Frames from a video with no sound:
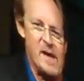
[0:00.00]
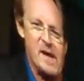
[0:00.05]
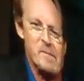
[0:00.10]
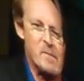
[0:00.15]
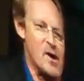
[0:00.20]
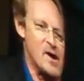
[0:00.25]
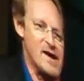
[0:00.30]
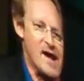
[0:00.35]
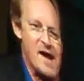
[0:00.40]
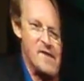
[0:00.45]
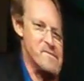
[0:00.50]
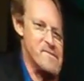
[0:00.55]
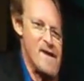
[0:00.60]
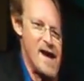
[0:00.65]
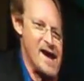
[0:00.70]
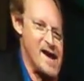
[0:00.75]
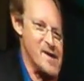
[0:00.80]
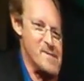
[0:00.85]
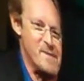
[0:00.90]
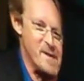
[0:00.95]
Big Bird got
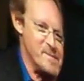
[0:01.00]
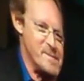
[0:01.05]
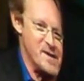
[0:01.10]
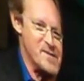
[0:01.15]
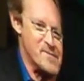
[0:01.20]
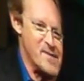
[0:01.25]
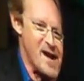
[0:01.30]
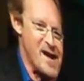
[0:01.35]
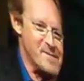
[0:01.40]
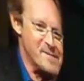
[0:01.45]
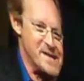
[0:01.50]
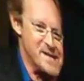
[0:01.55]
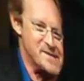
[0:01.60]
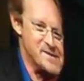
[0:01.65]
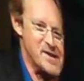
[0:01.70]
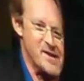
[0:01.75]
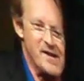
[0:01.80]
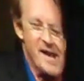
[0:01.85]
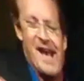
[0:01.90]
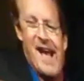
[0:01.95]
fired by Mitt Romney,
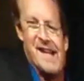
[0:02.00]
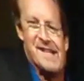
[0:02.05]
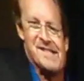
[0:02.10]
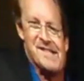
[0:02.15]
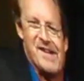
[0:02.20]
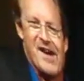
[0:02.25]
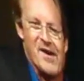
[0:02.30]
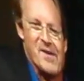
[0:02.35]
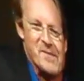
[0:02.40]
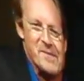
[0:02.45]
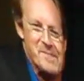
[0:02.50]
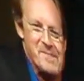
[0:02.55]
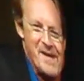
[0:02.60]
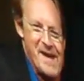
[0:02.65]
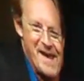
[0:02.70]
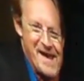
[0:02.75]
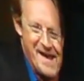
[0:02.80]
so you got stuck with me.